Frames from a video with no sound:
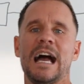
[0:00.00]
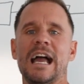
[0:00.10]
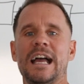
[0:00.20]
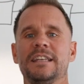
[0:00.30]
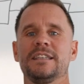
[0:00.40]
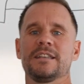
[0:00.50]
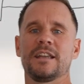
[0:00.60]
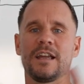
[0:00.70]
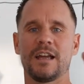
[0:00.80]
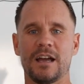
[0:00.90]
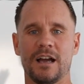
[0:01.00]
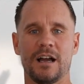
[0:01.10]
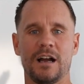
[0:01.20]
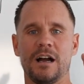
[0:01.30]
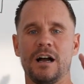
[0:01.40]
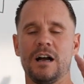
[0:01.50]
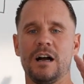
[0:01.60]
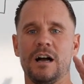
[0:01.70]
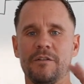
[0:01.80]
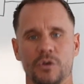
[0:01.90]
and
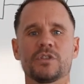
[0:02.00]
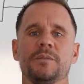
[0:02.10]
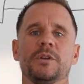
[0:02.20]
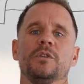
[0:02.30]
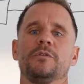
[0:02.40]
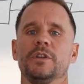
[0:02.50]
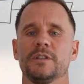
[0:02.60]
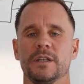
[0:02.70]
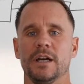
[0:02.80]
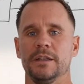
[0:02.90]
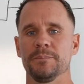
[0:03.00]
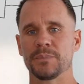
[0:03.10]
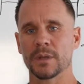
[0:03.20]
I've got something good for you today.